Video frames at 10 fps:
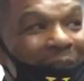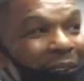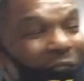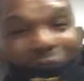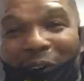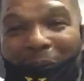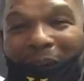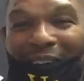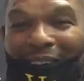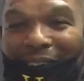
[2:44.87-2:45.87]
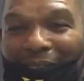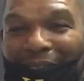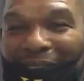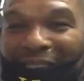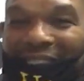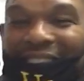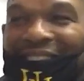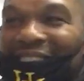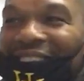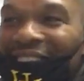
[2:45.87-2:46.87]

Make sure I, I uh, huh?